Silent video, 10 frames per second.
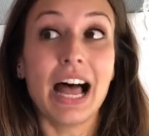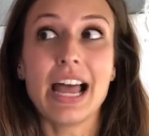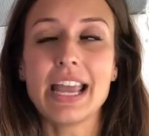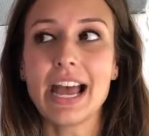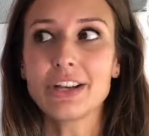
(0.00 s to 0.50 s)

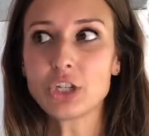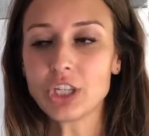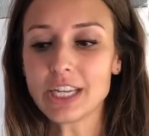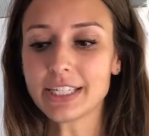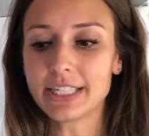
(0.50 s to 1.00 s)
I
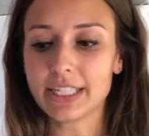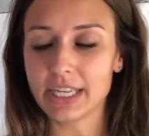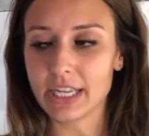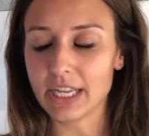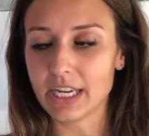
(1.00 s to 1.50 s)
actually
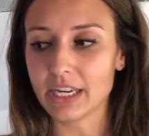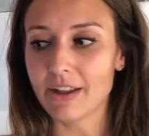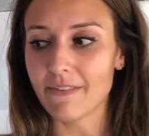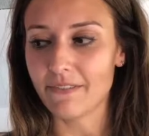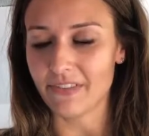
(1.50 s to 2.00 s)
did
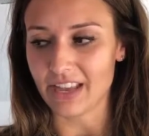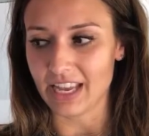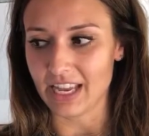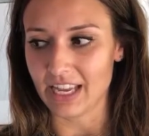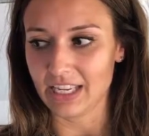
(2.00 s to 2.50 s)
an
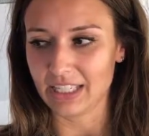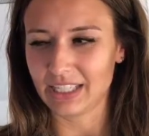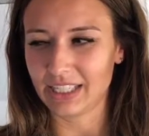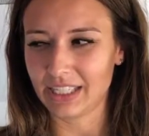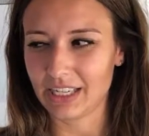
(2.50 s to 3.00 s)

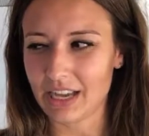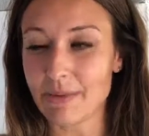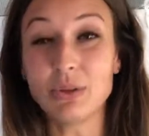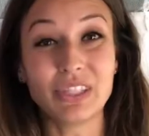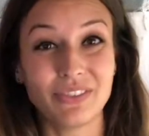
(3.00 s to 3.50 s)
event,
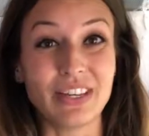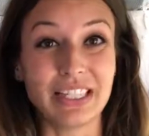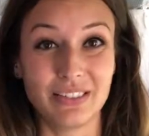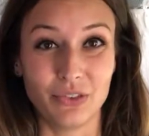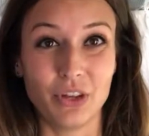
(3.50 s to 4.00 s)
a music
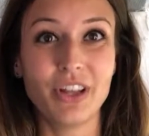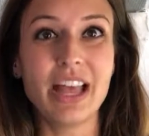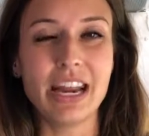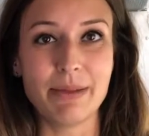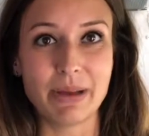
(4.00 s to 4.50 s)
festival,
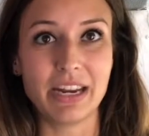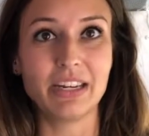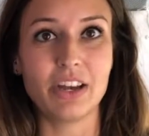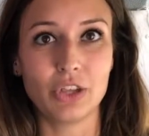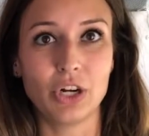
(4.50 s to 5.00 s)
and I met
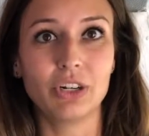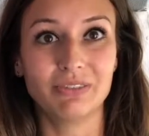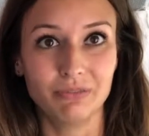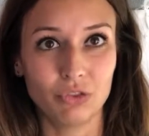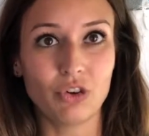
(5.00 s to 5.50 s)

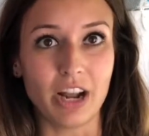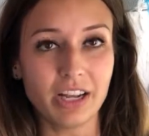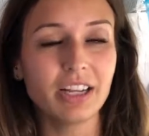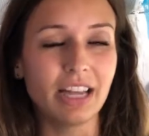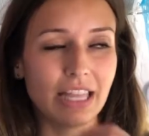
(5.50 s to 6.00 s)
another
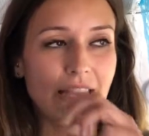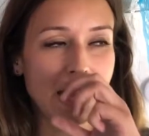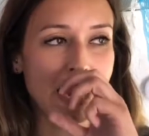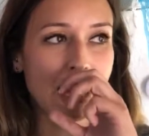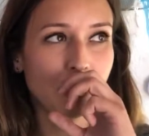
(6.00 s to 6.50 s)
truck and
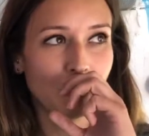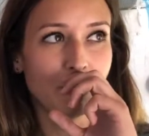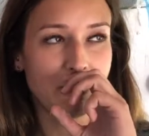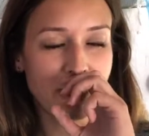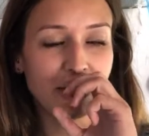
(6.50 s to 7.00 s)
they had
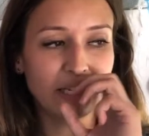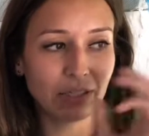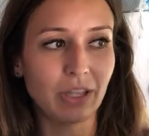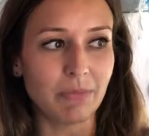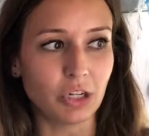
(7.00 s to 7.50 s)
told me about
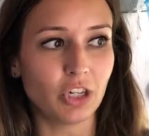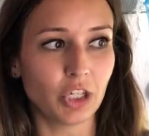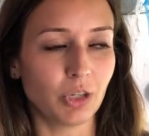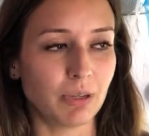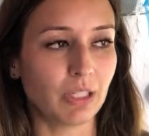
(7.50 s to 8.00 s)
it. So they
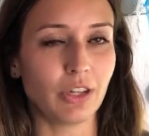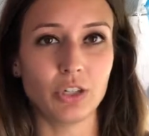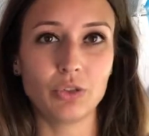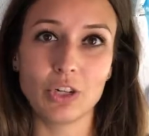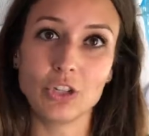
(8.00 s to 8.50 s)
mentioned it to me. So I
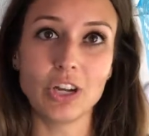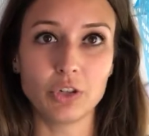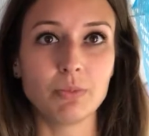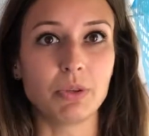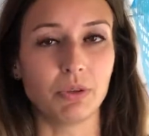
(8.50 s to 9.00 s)
just reached
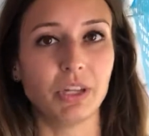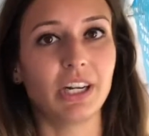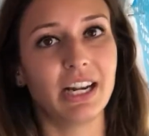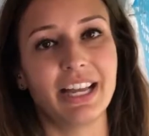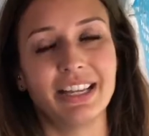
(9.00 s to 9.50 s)
out to
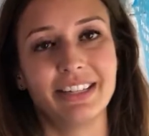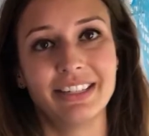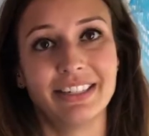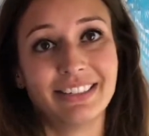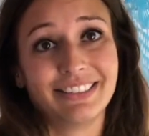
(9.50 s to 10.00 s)
Mueller and